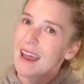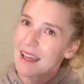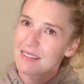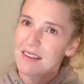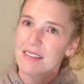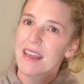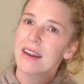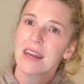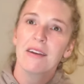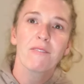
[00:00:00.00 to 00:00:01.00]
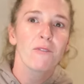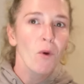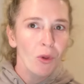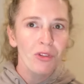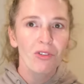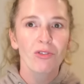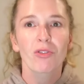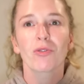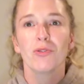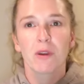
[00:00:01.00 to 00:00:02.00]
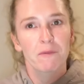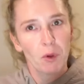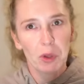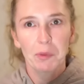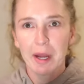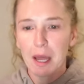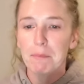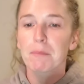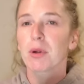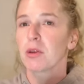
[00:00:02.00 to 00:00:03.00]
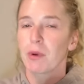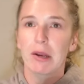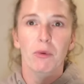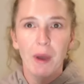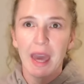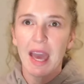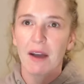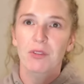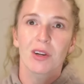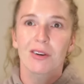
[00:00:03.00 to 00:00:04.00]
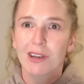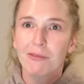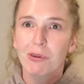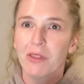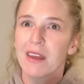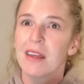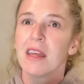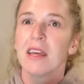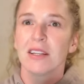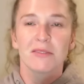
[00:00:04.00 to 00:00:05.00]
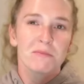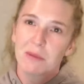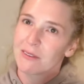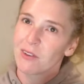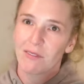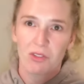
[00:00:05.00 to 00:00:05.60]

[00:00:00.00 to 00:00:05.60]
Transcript: as I said, it folds, so you can fold it right up, put it right away after you're done with it. If you have a